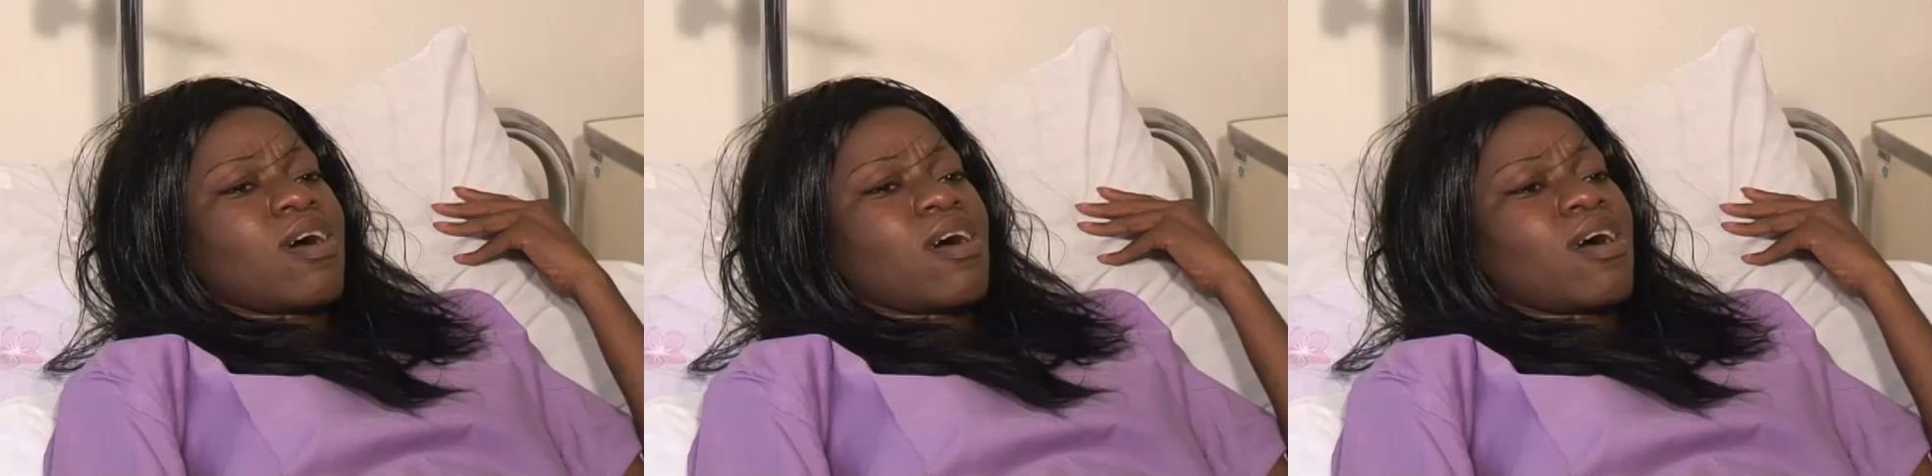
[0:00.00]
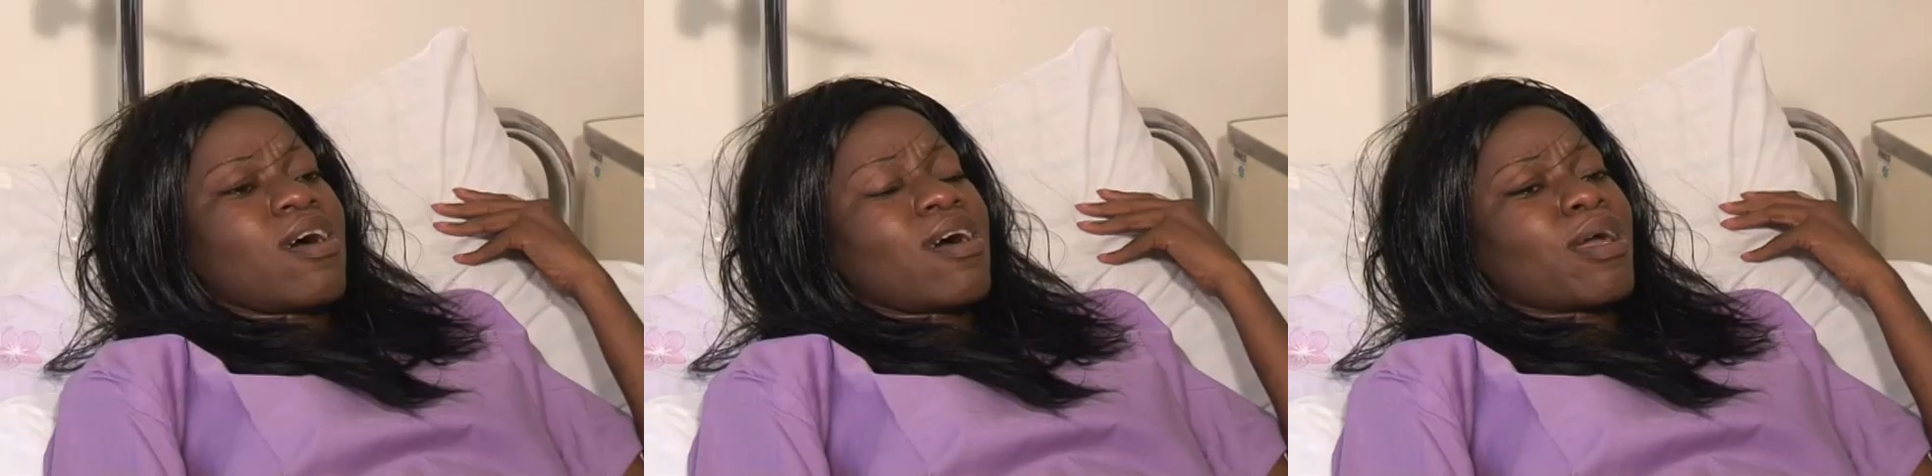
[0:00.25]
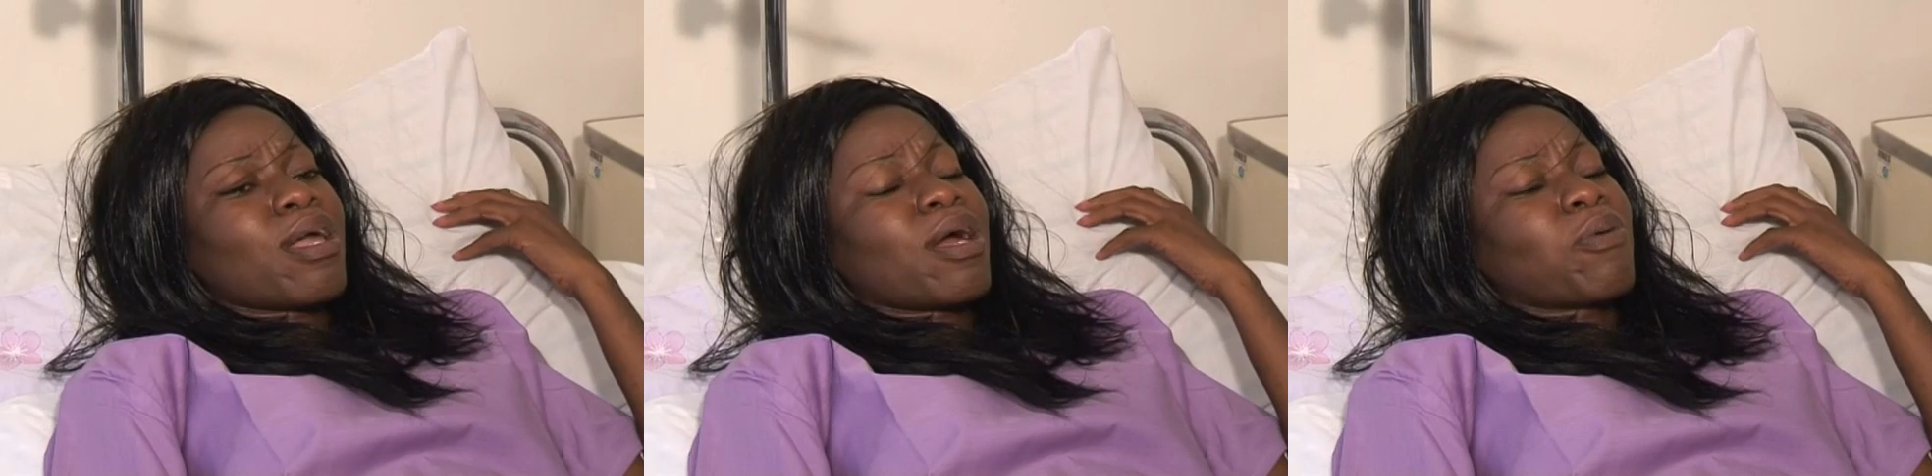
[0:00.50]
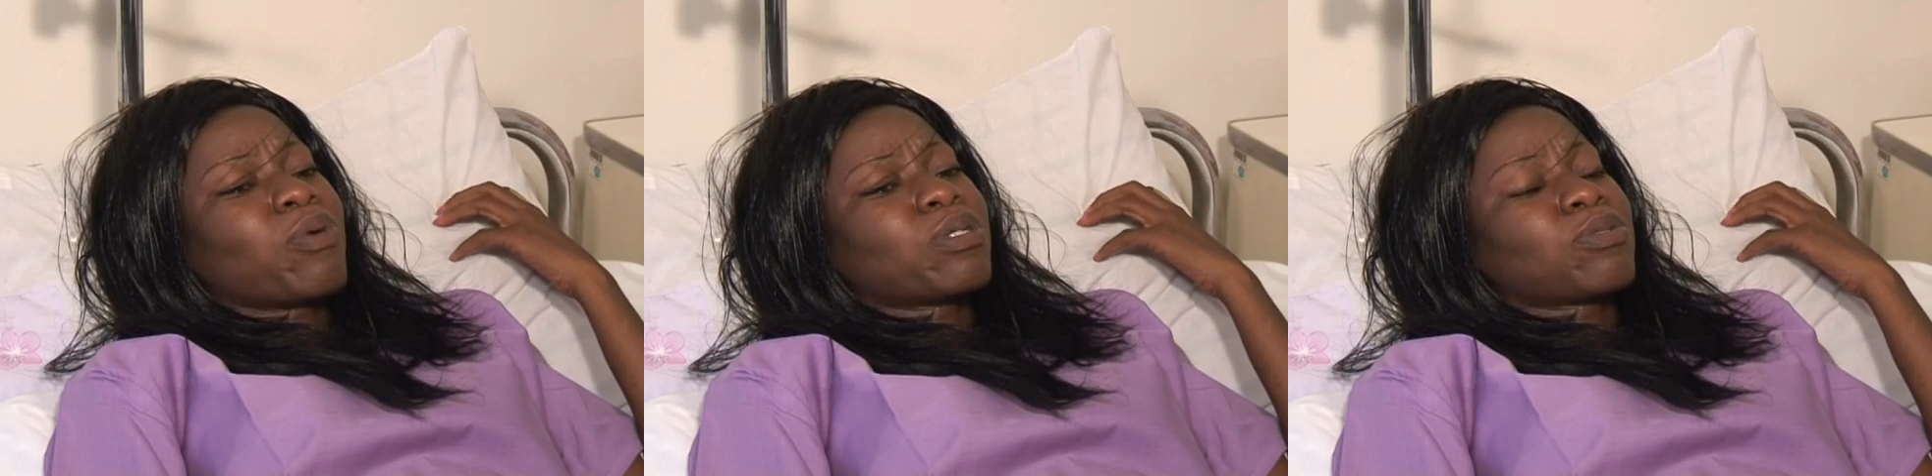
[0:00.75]
I,
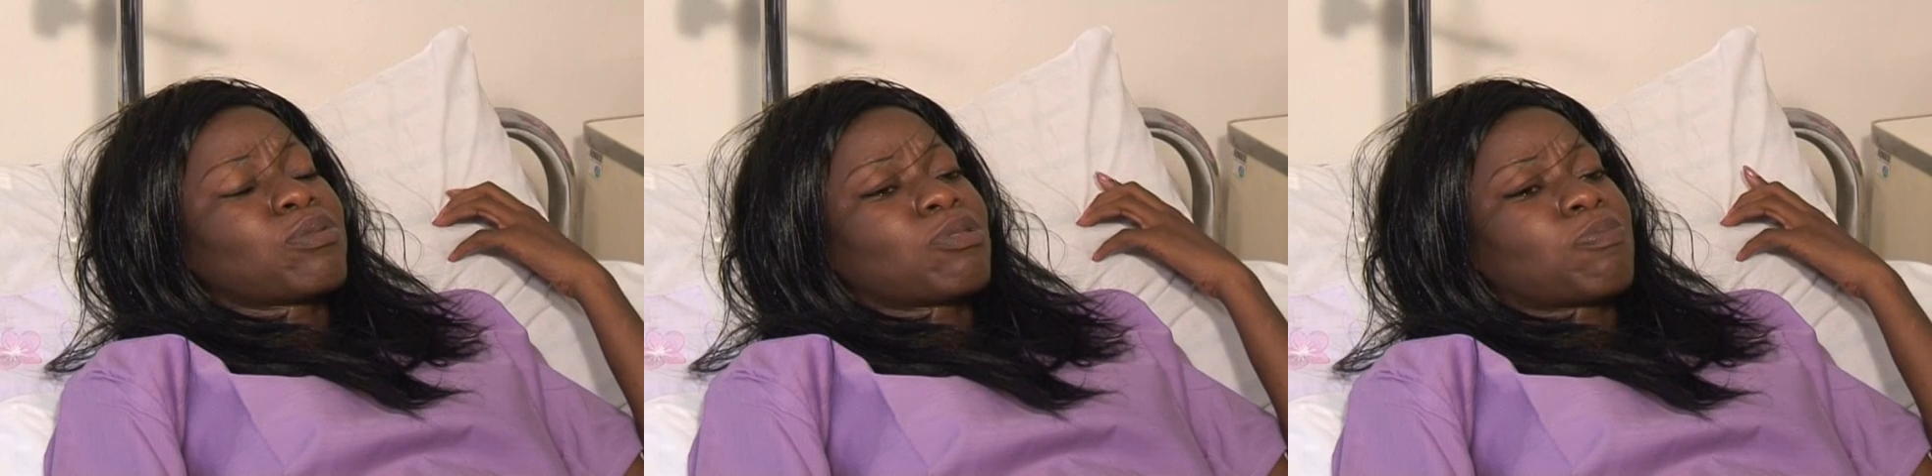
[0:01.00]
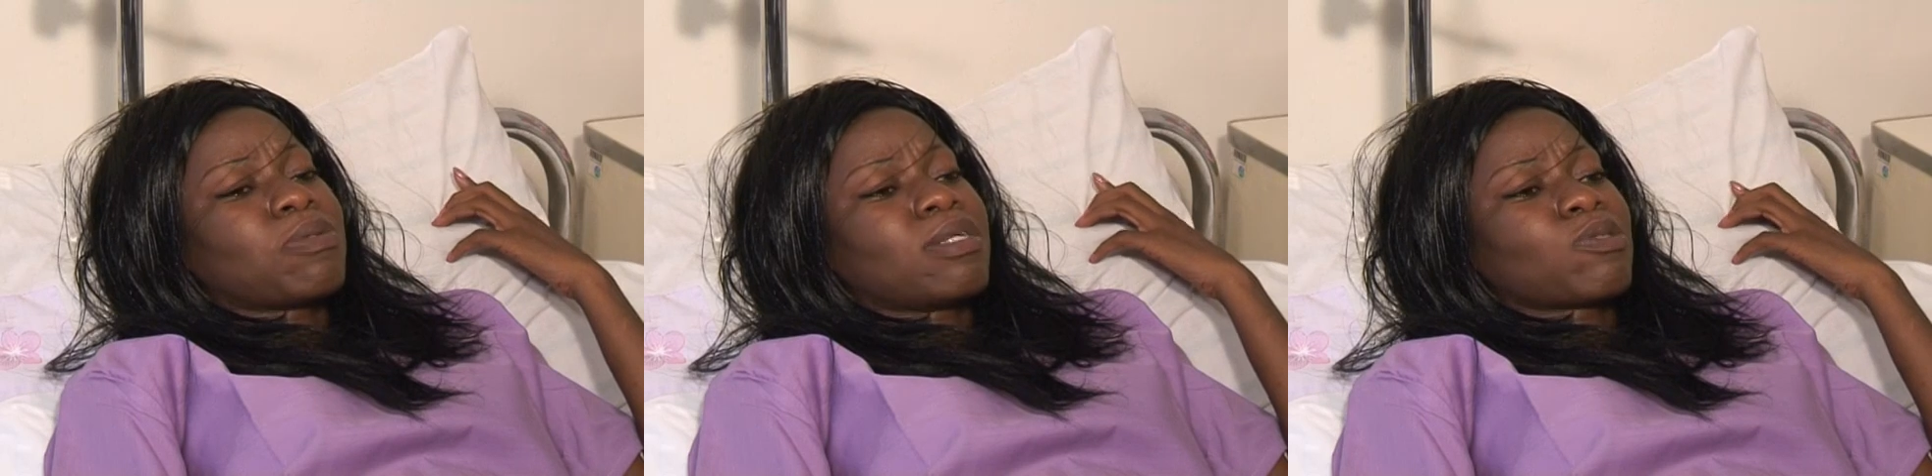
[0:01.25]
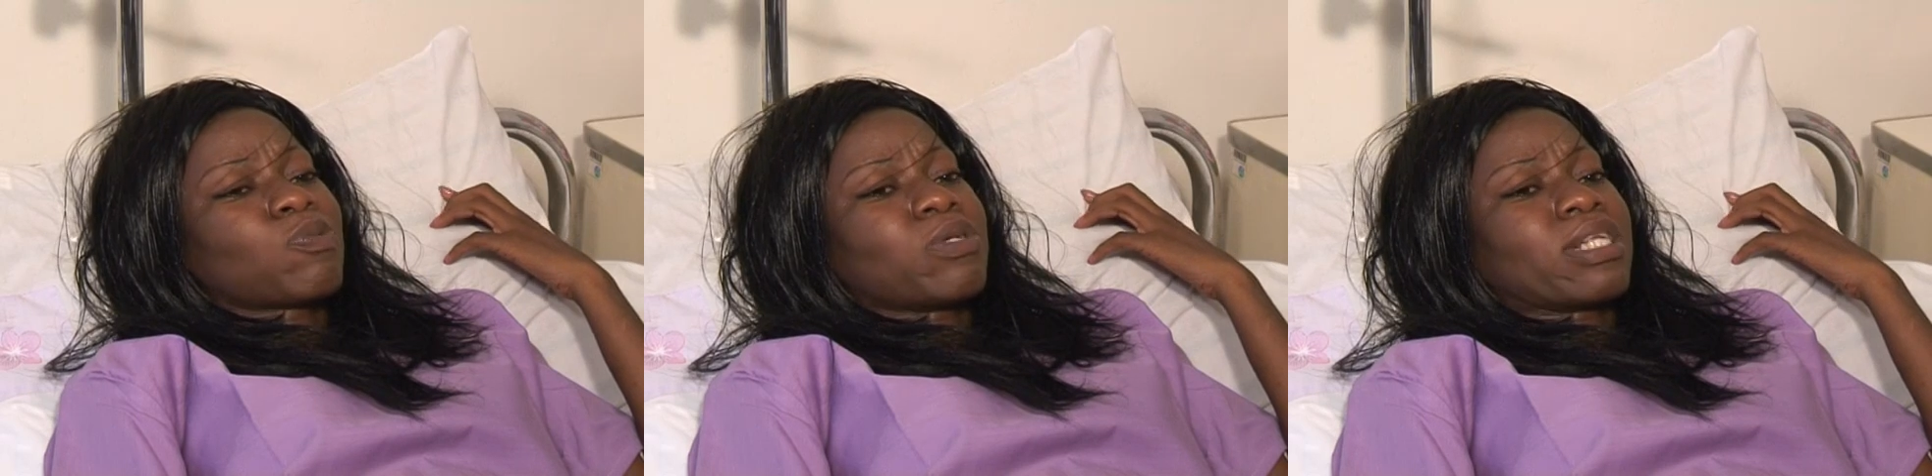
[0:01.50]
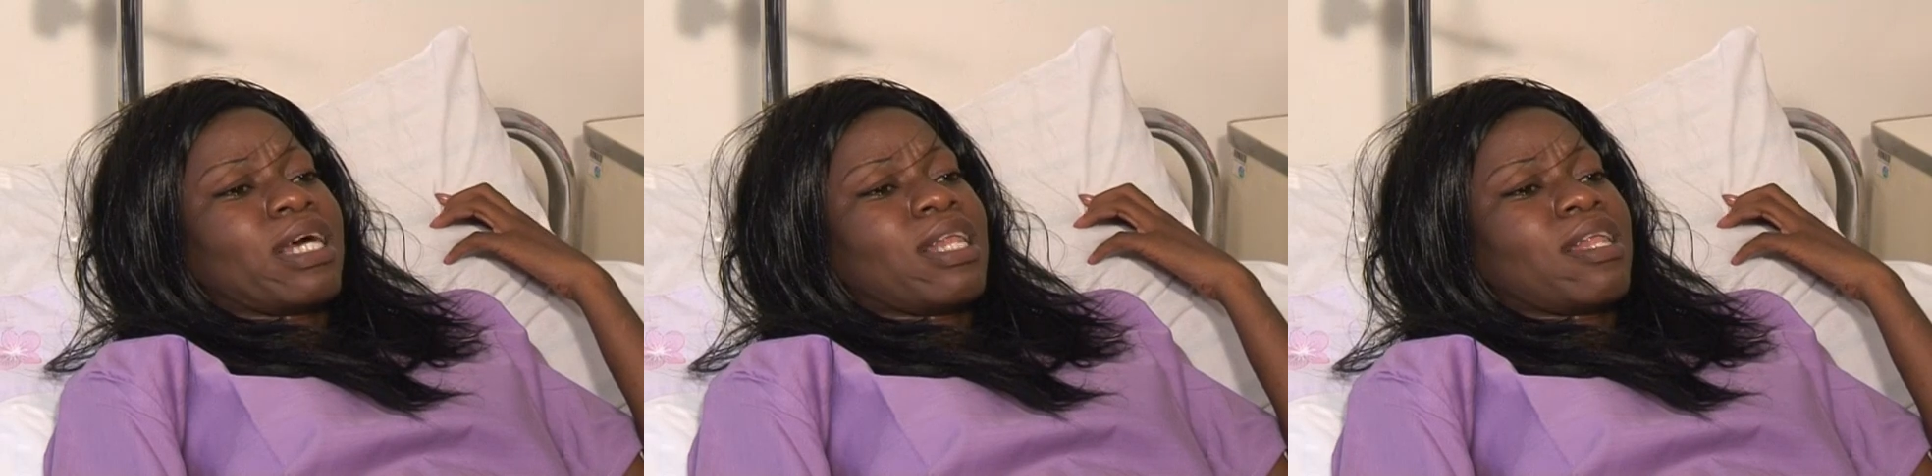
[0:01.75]
I went to his place
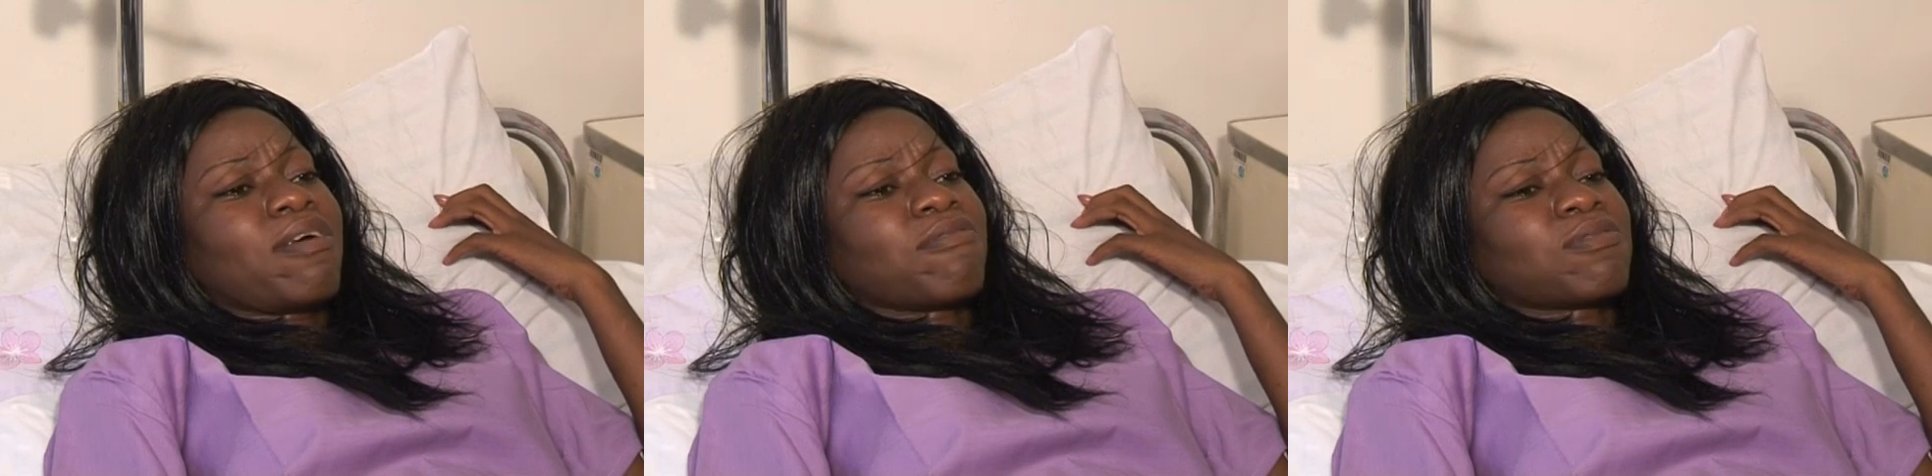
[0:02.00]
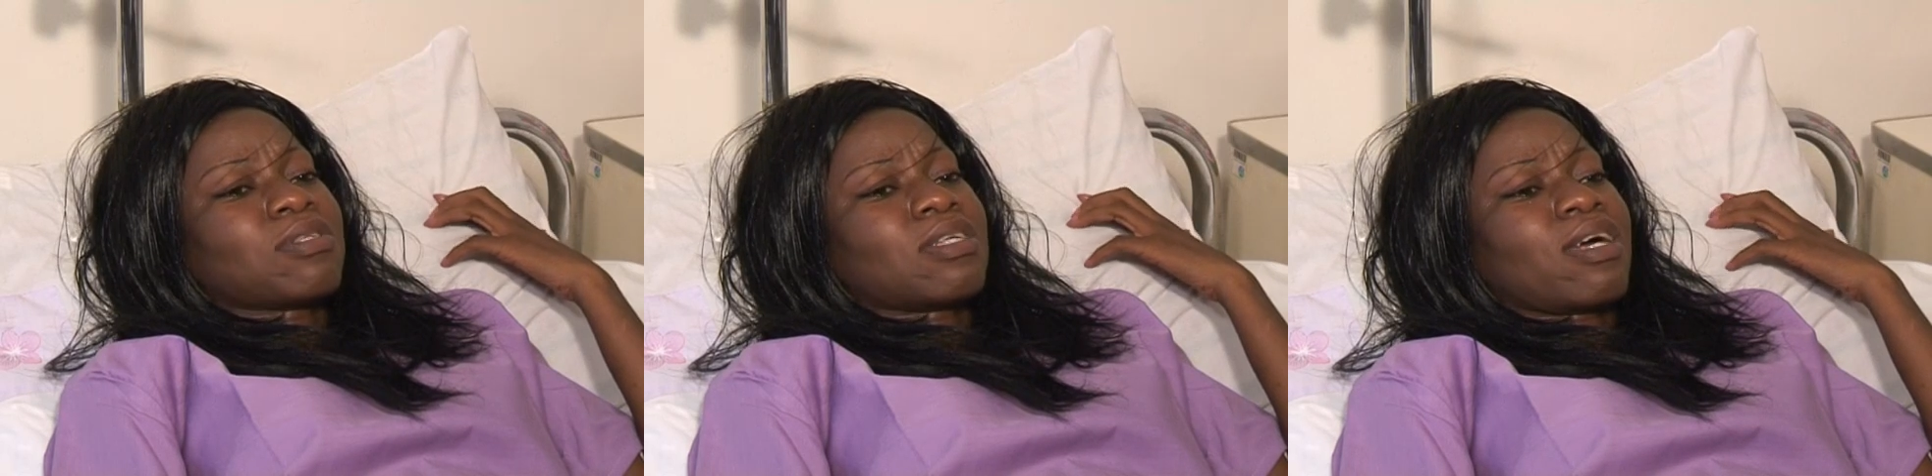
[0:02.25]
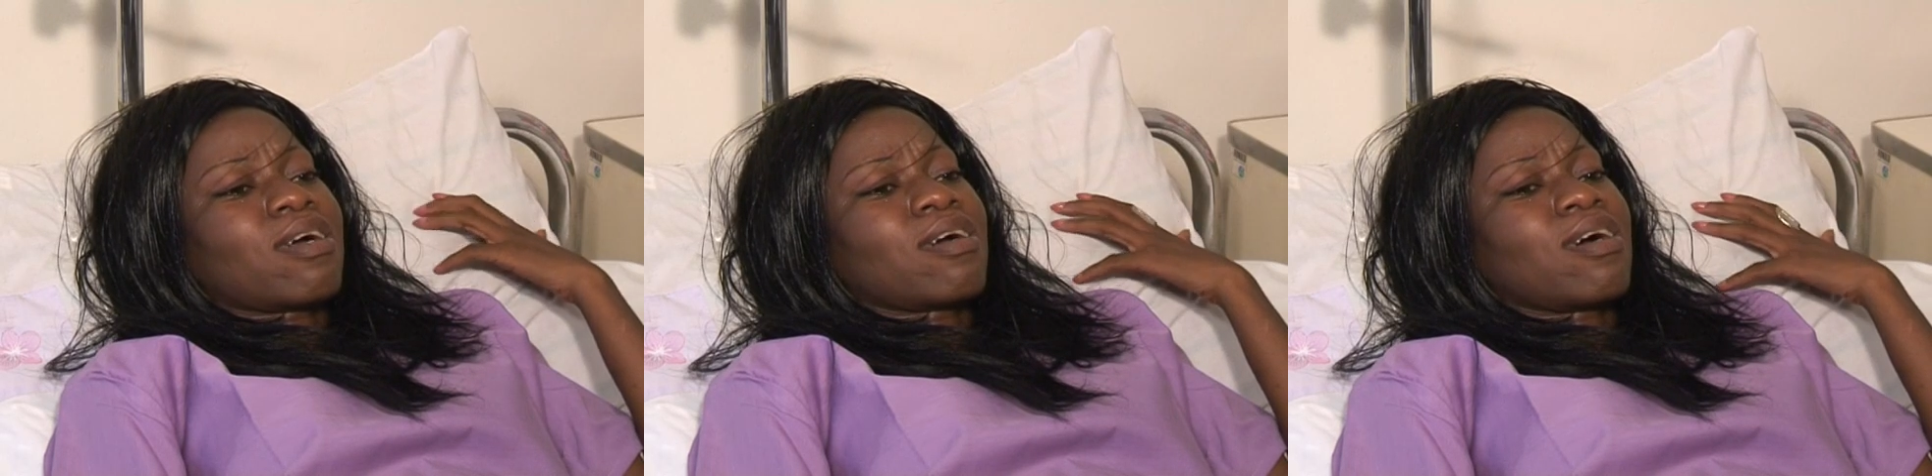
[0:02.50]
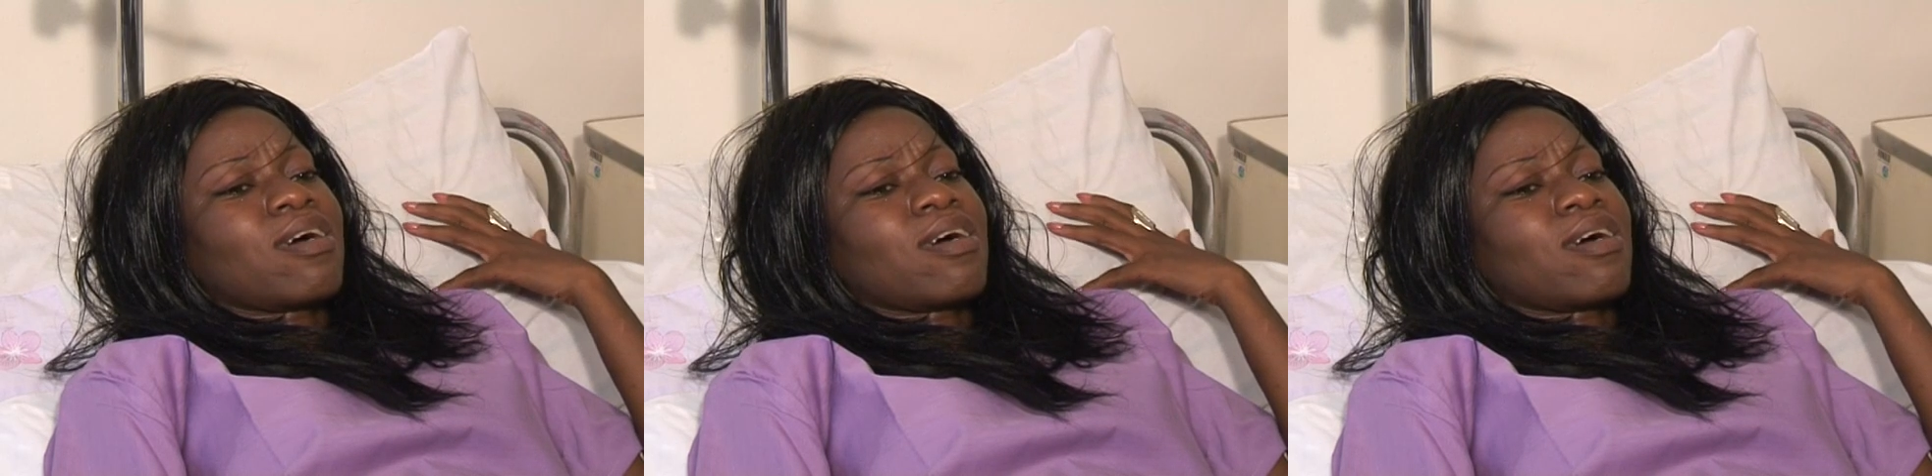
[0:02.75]
when I left here,